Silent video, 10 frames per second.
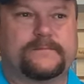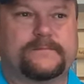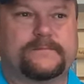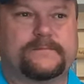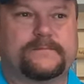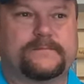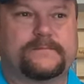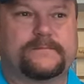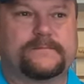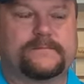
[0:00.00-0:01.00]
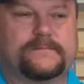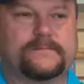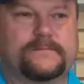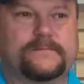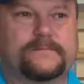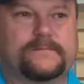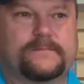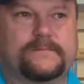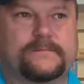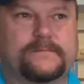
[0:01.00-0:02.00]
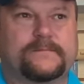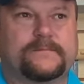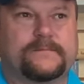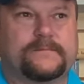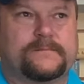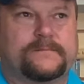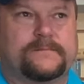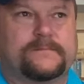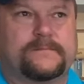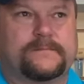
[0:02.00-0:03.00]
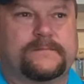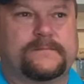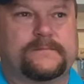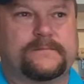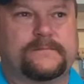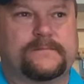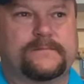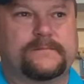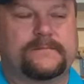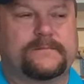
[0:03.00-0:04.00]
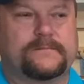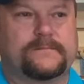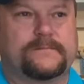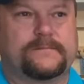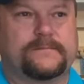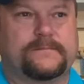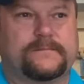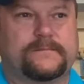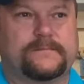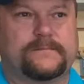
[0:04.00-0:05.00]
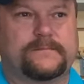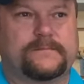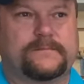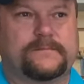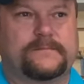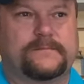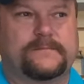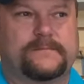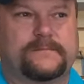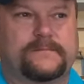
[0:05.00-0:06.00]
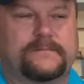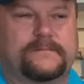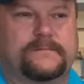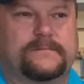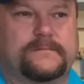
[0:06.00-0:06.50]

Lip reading: (not speaking)